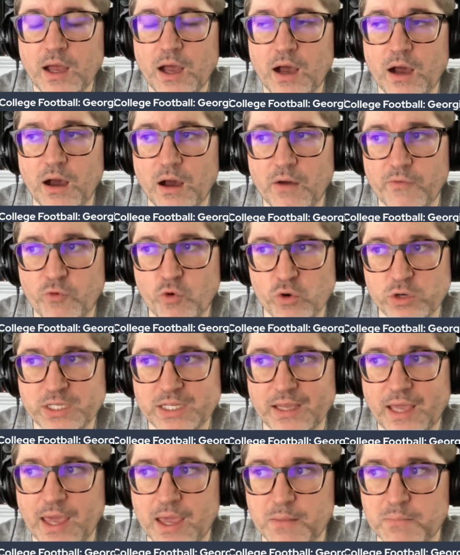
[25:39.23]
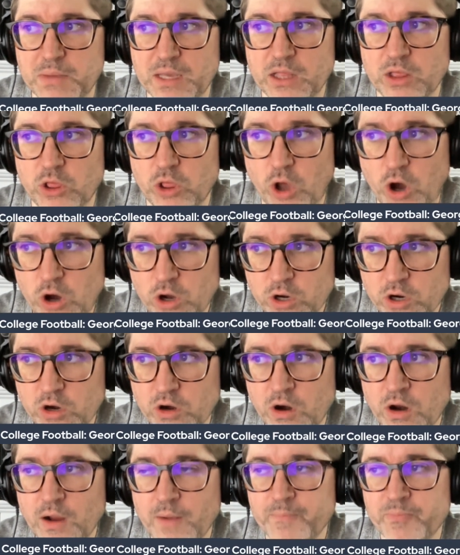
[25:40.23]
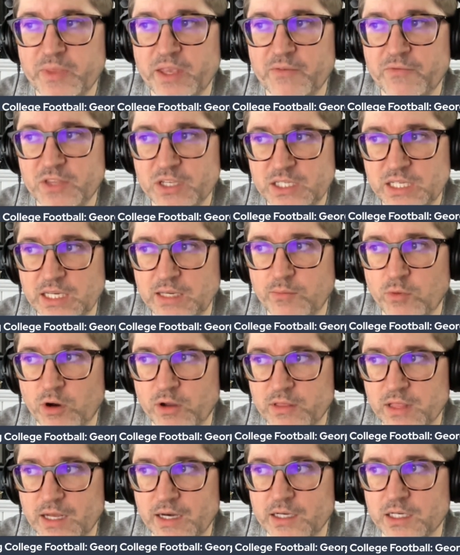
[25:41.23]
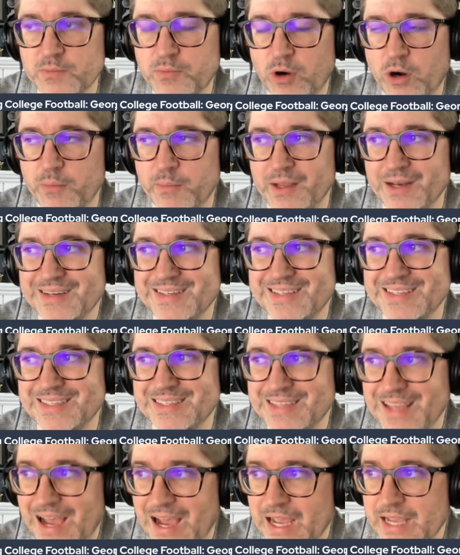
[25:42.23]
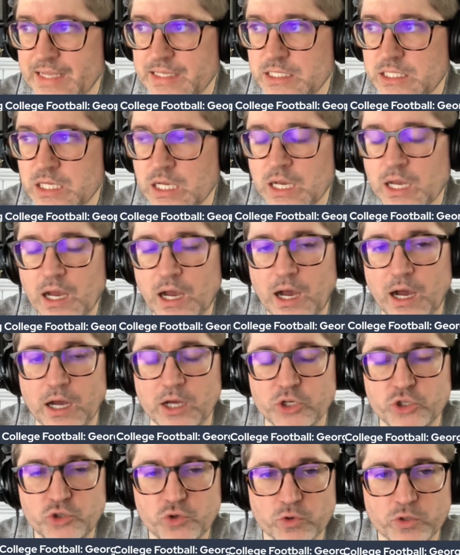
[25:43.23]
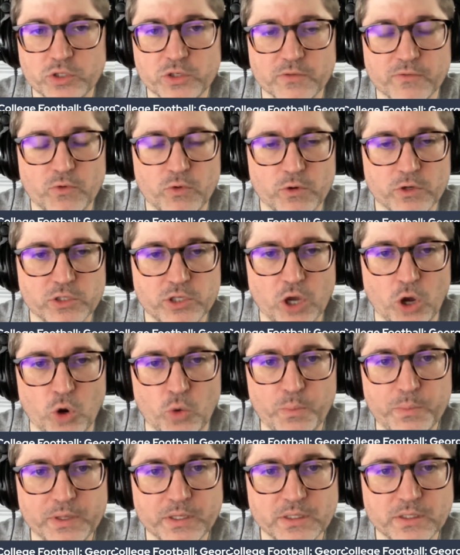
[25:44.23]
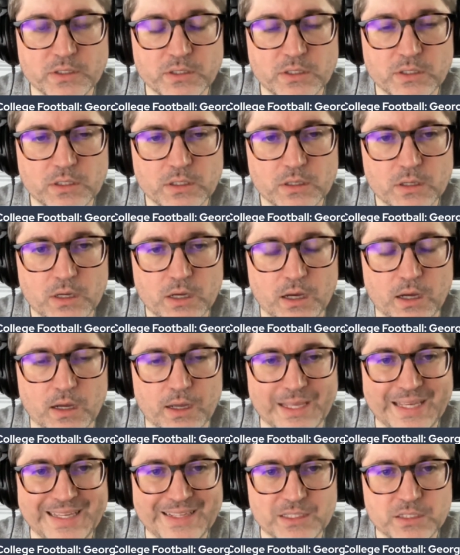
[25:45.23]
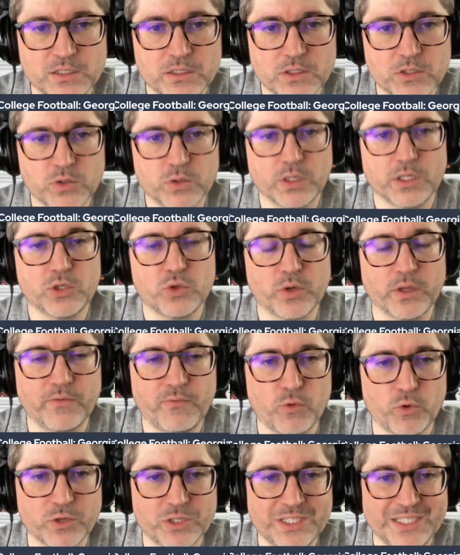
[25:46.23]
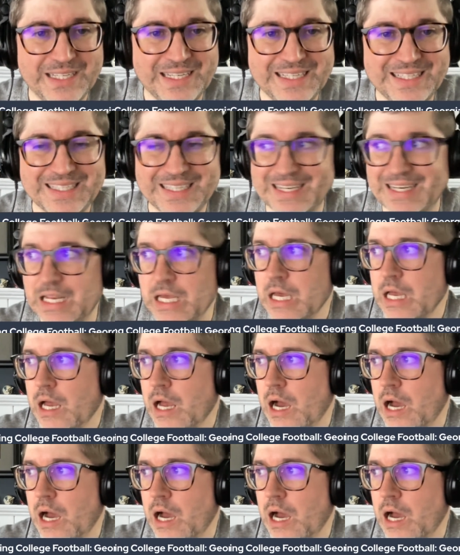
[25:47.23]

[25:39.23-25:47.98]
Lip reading: of course it can be longer if the team or athletic department decides. Georgia, of course, opens its 2024 season